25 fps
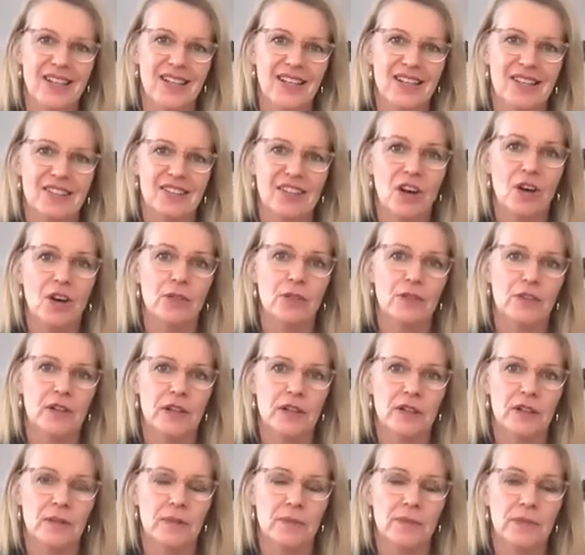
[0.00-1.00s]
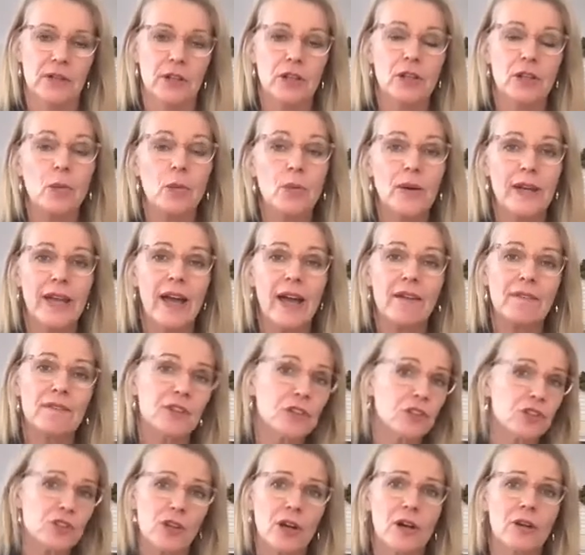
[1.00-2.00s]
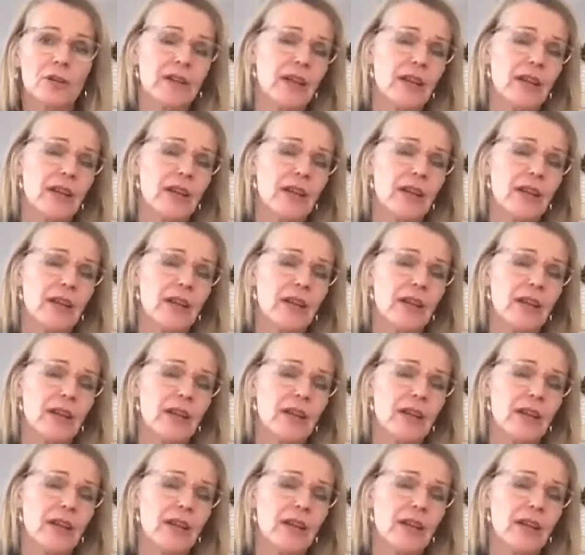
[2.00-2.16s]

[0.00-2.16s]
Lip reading: is often, we have control.